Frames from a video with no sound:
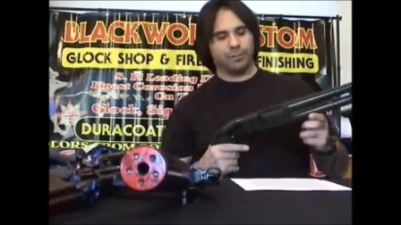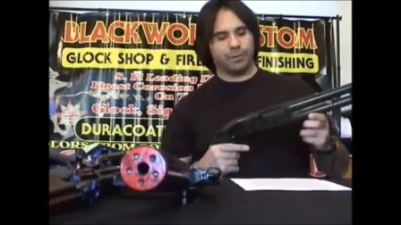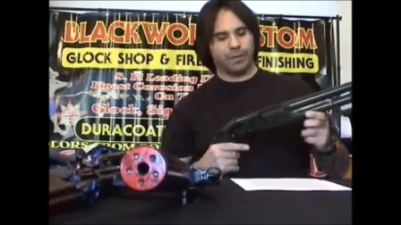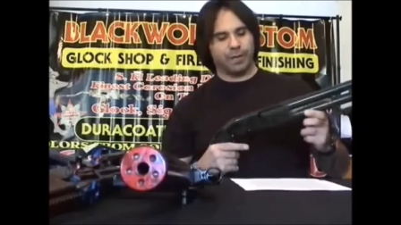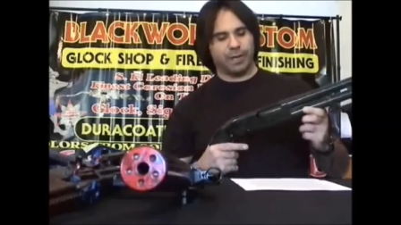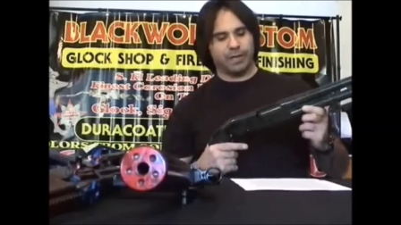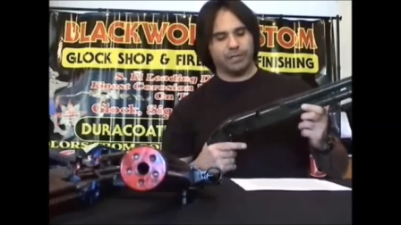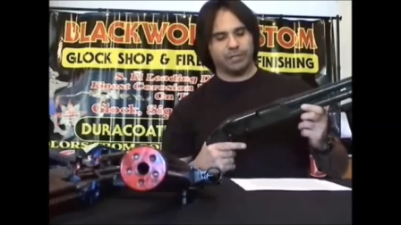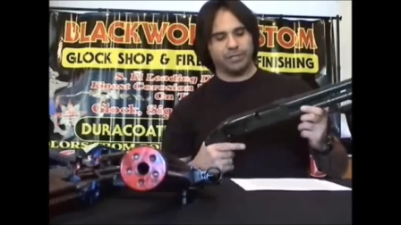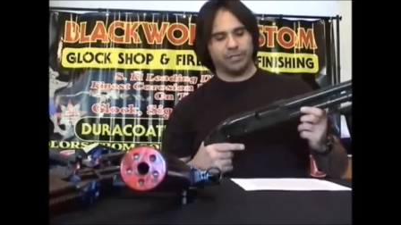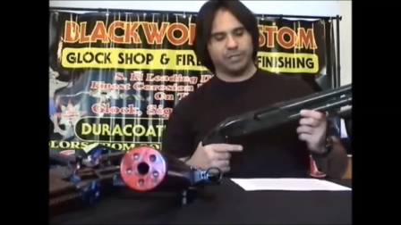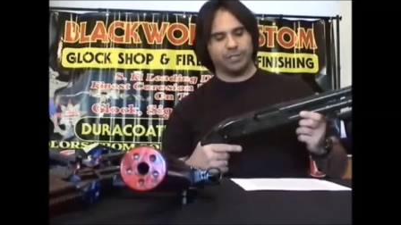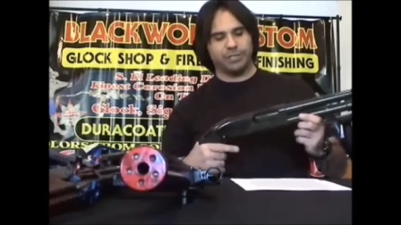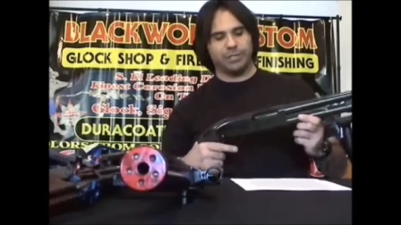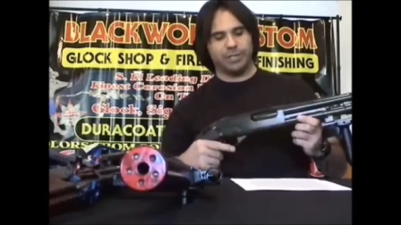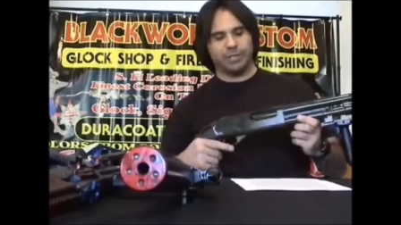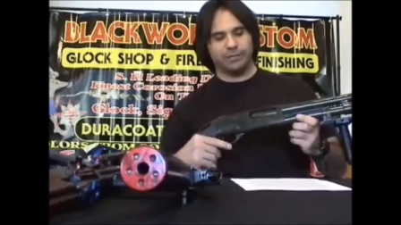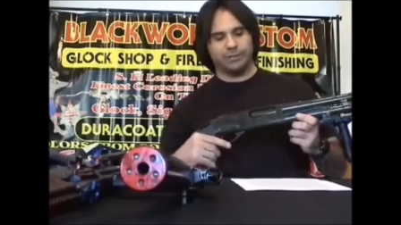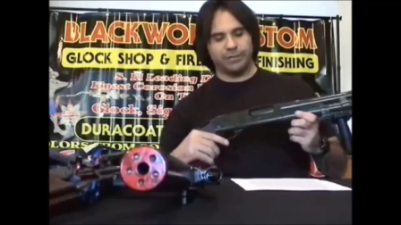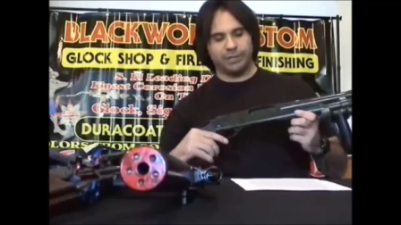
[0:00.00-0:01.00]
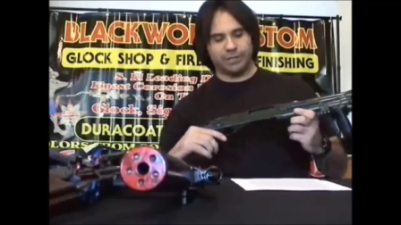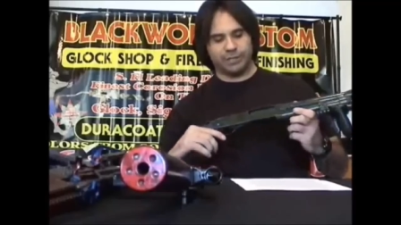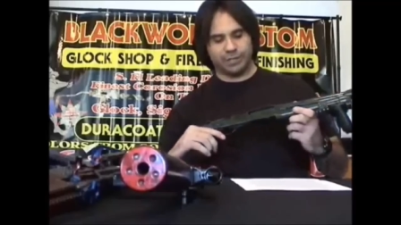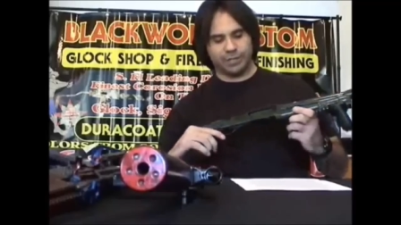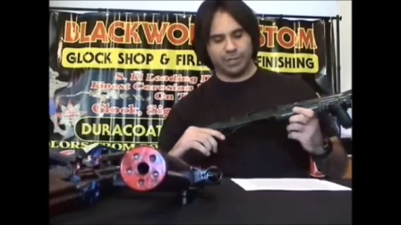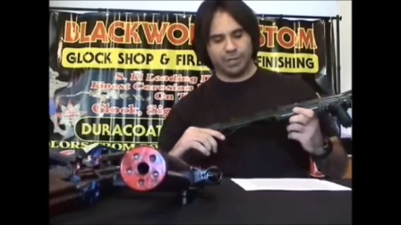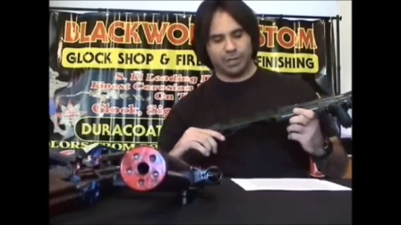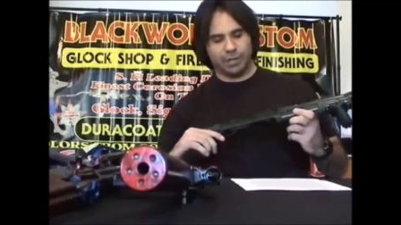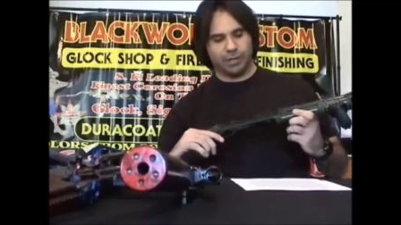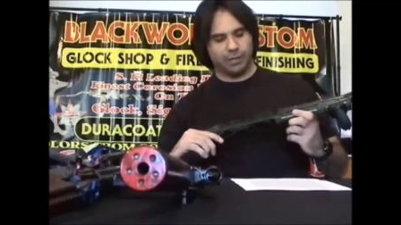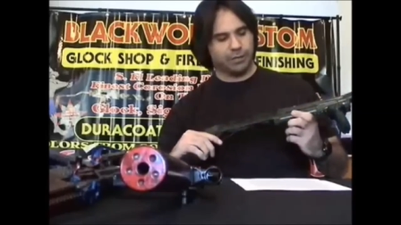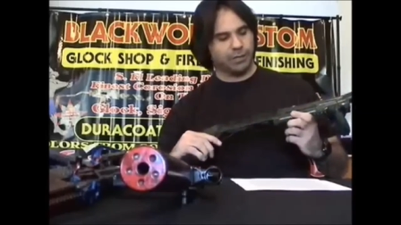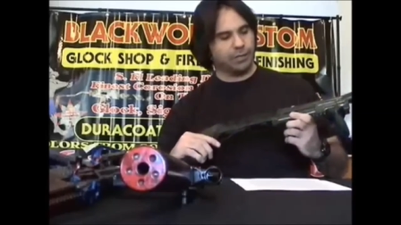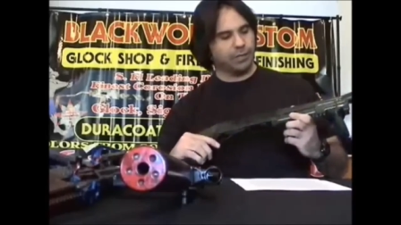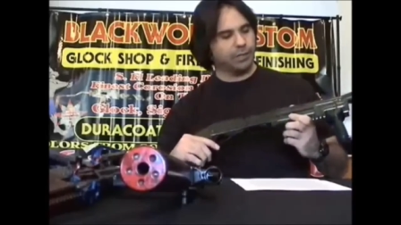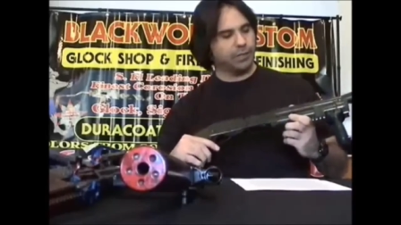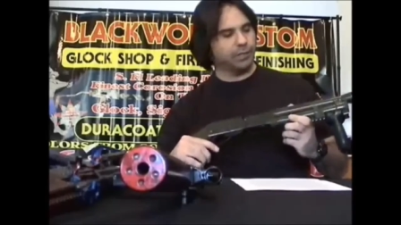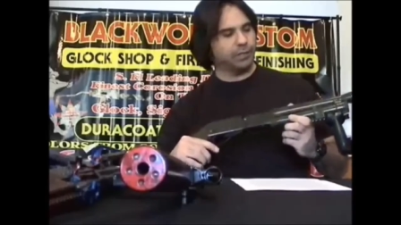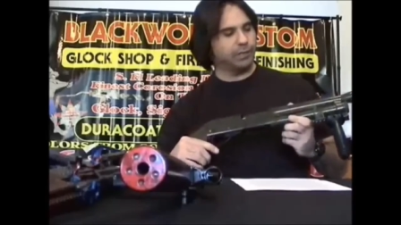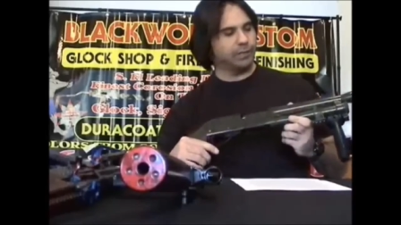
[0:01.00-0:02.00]
but I just did this gun
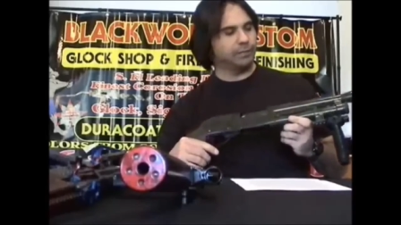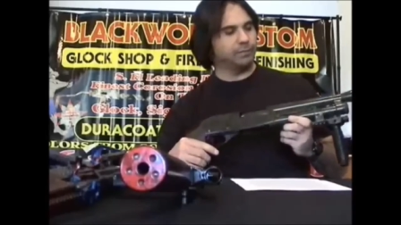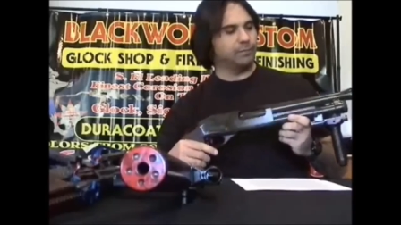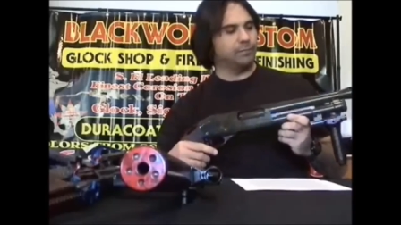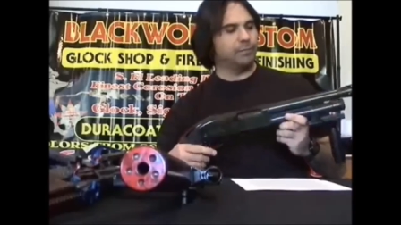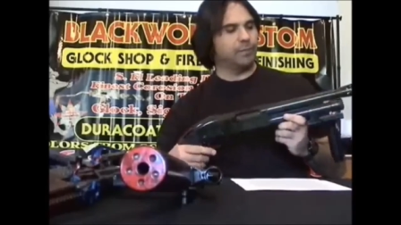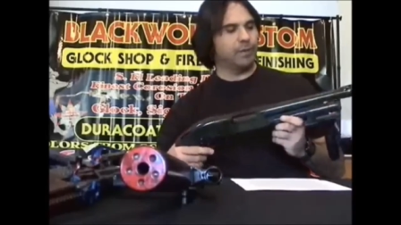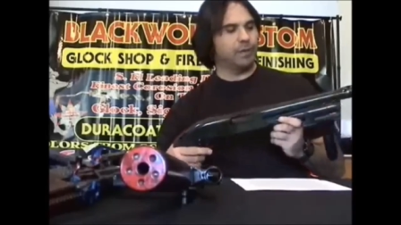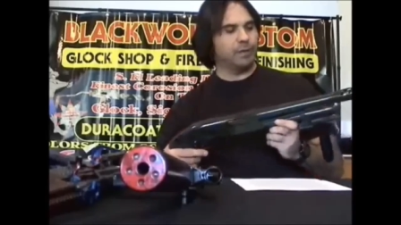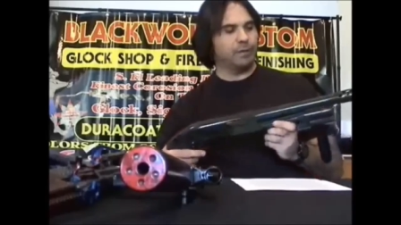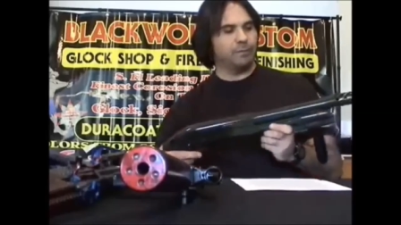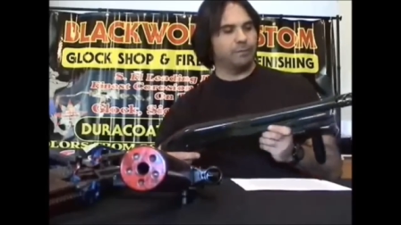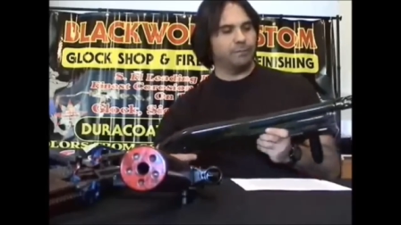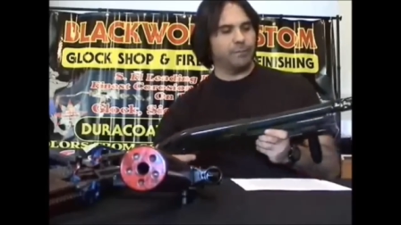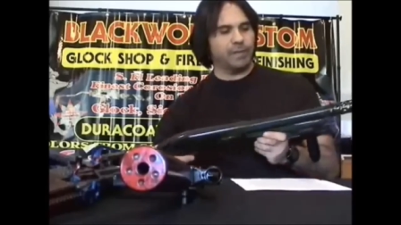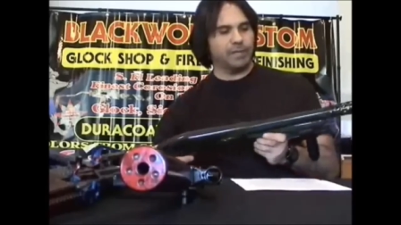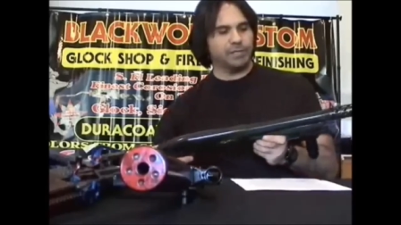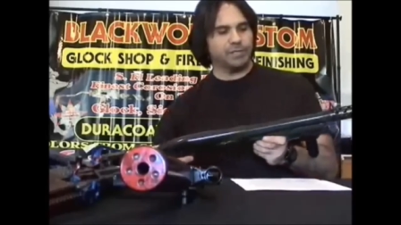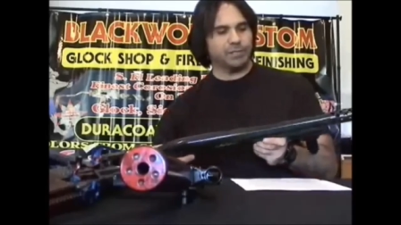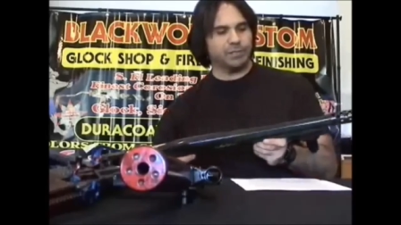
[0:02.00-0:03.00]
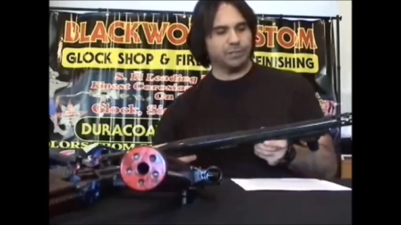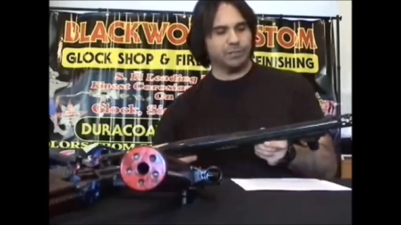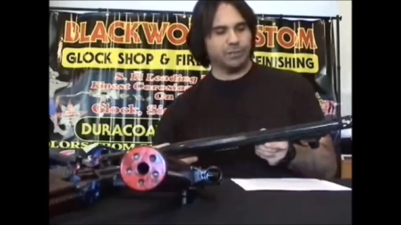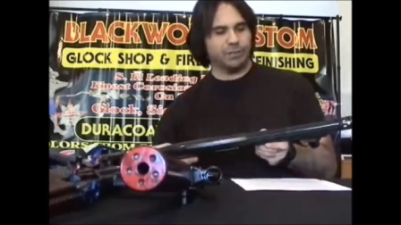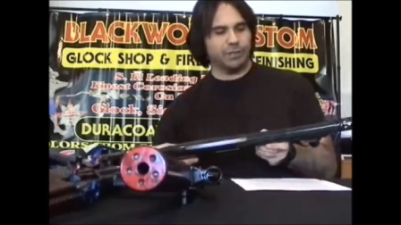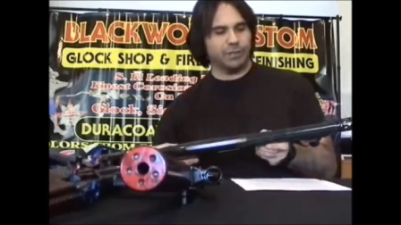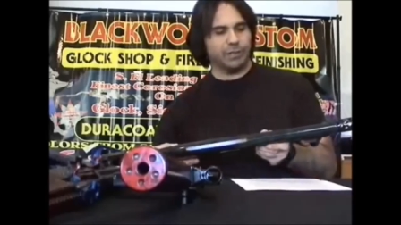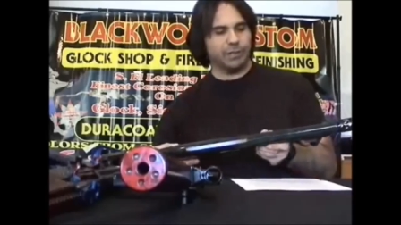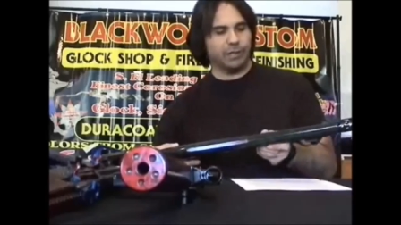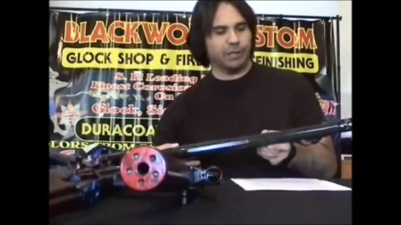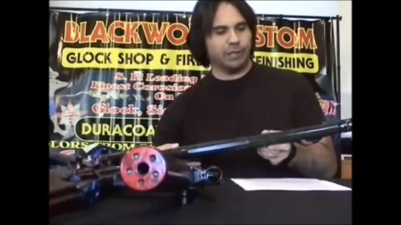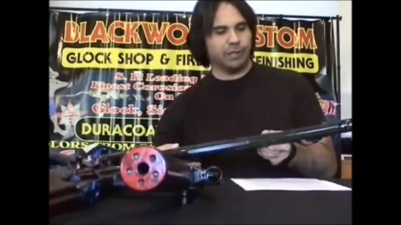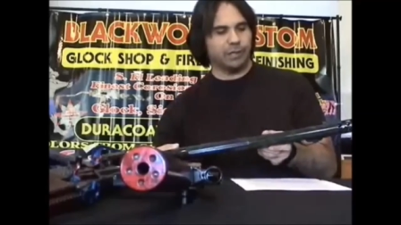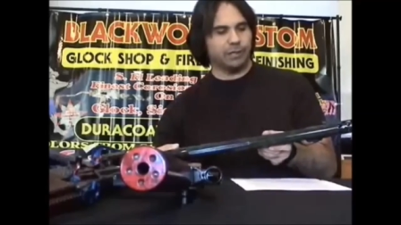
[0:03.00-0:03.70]
in basically